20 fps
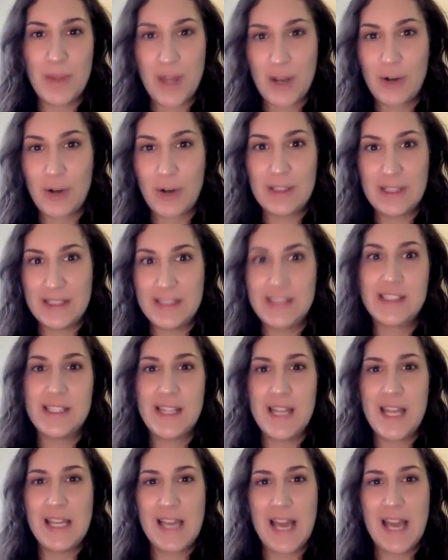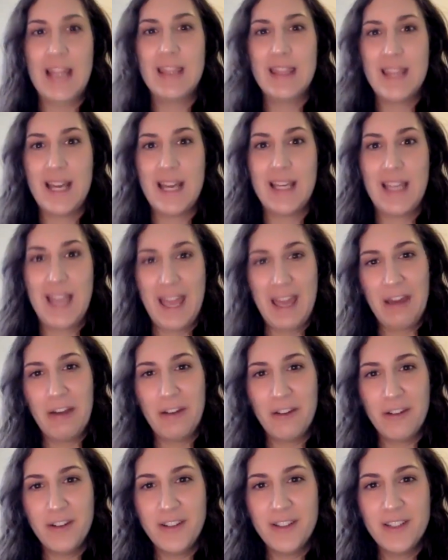that are listening and that
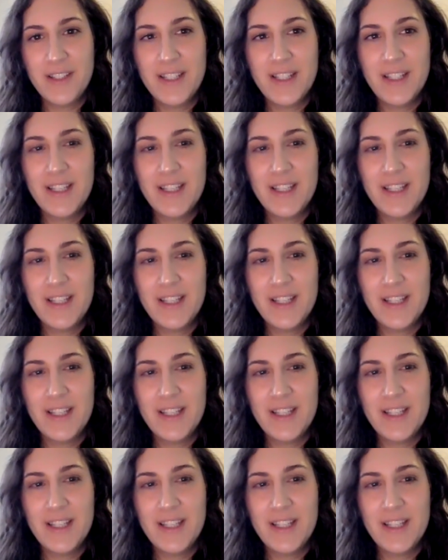care.